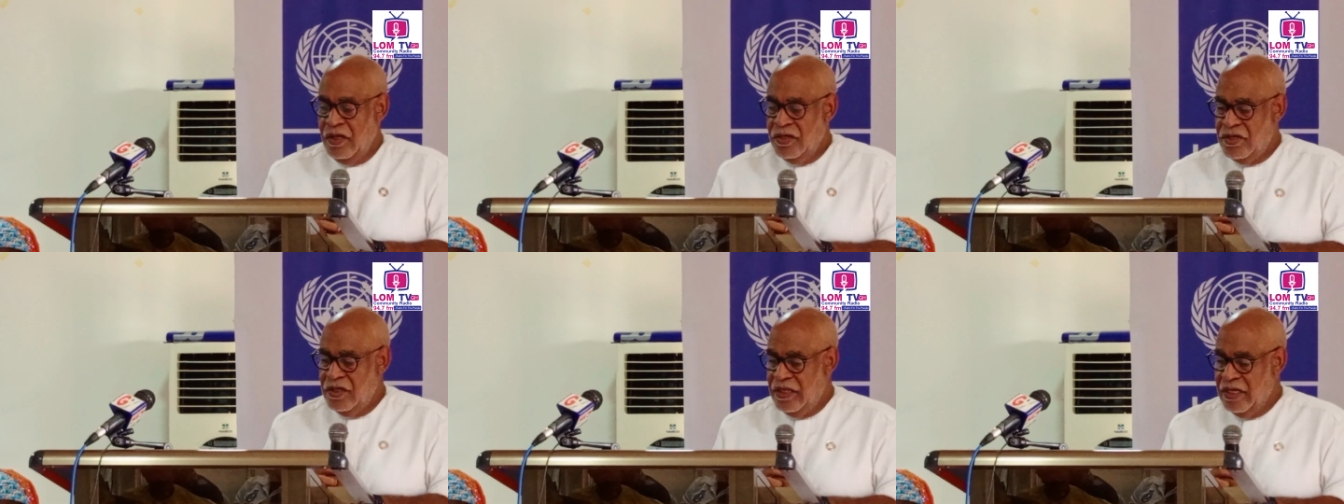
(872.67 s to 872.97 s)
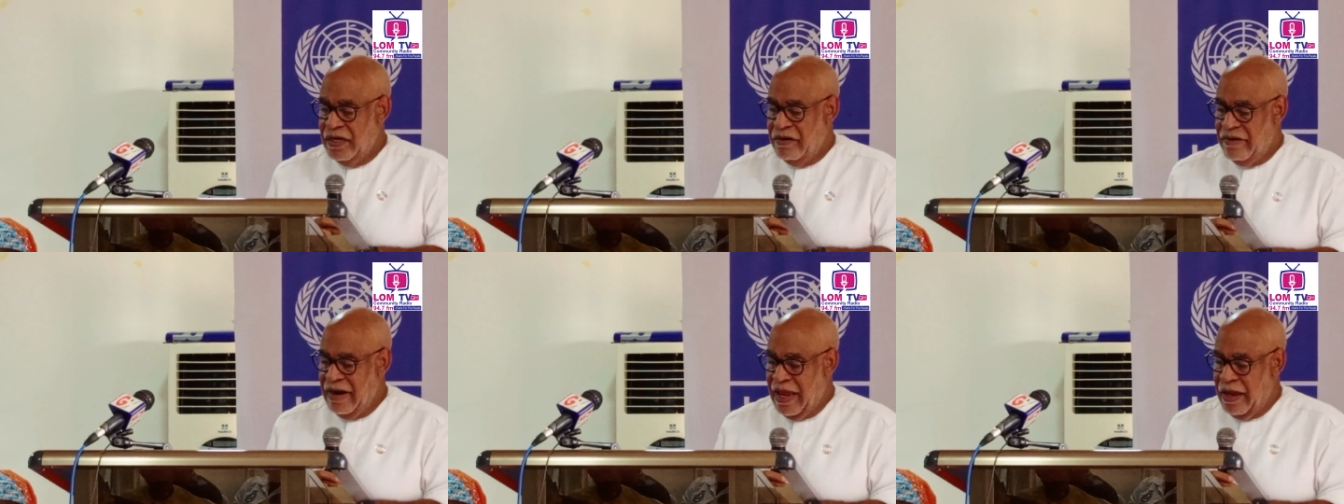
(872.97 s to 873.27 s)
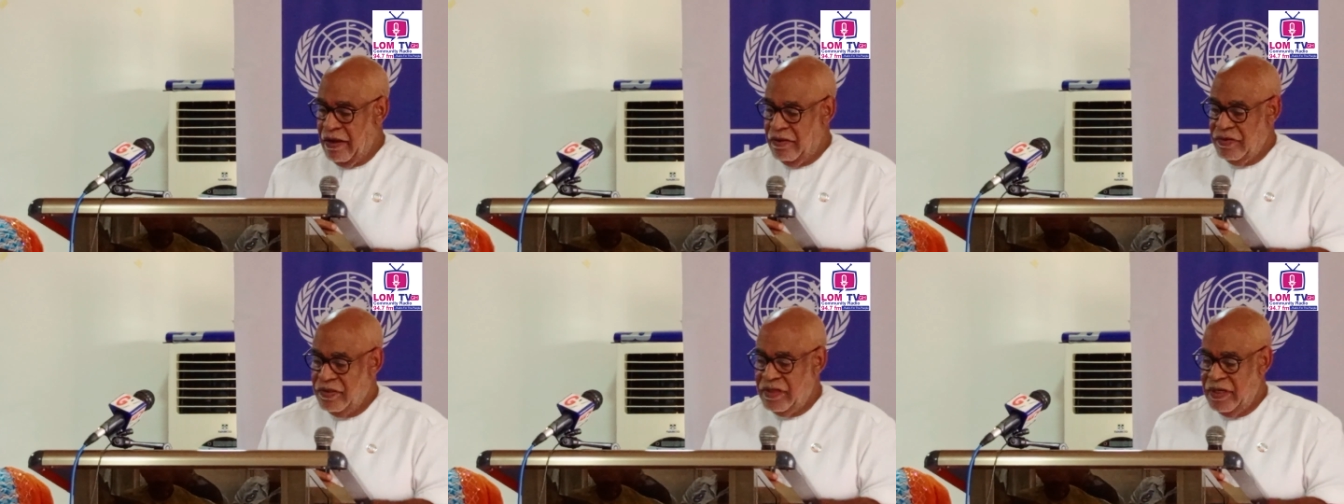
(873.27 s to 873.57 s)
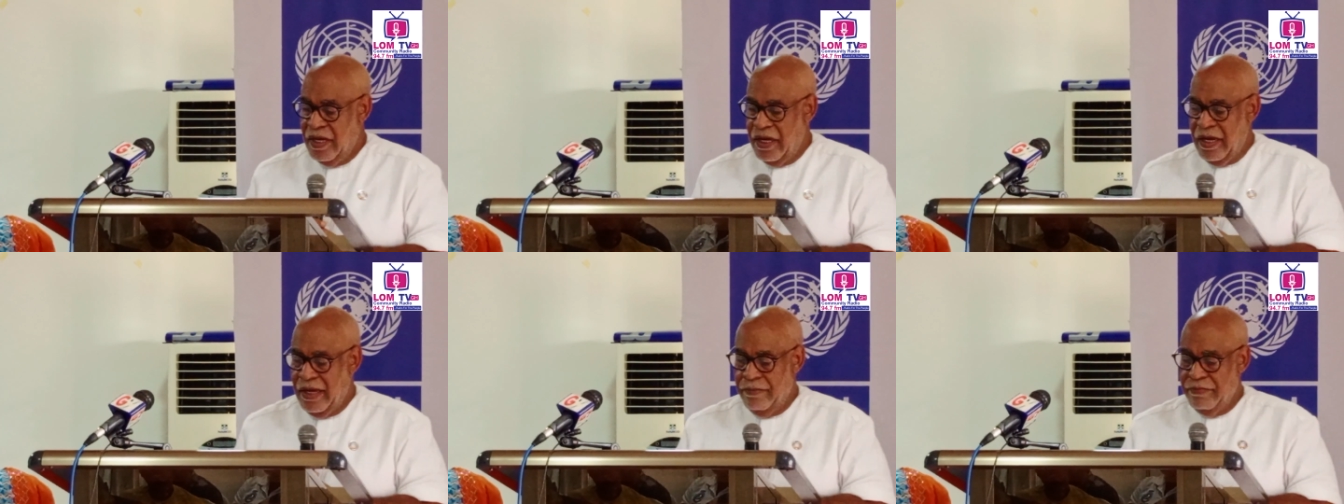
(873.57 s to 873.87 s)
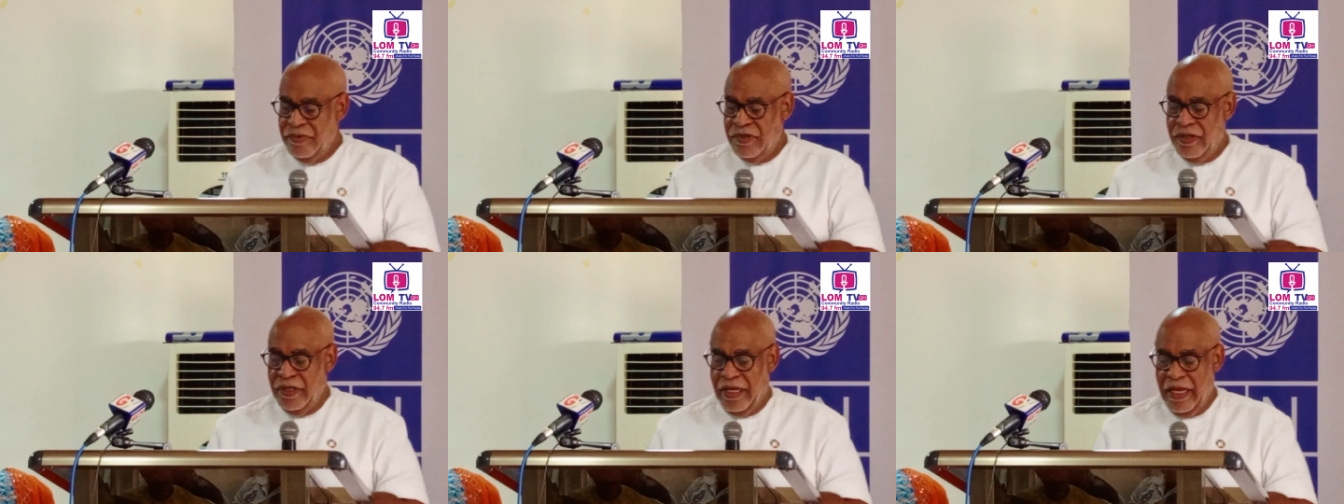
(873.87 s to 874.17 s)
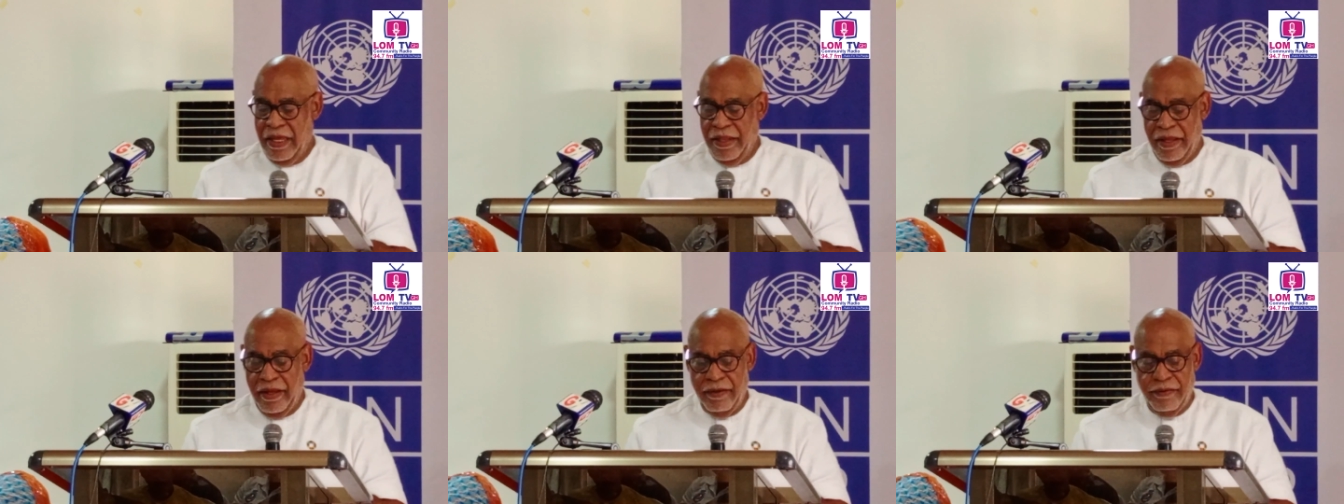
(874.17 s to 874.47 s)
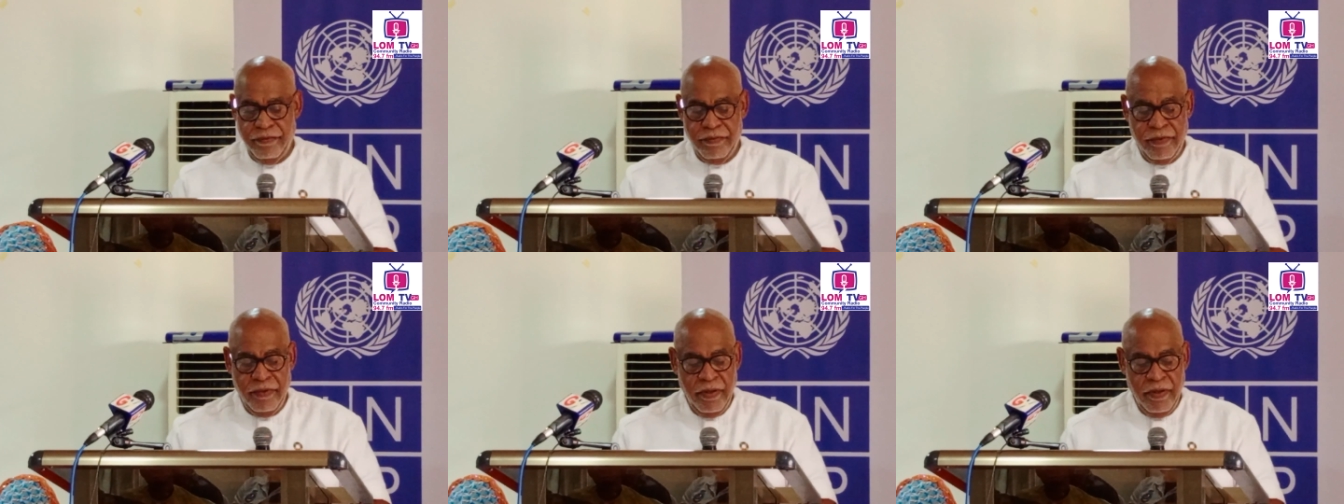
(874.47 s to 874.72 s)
to the ground together?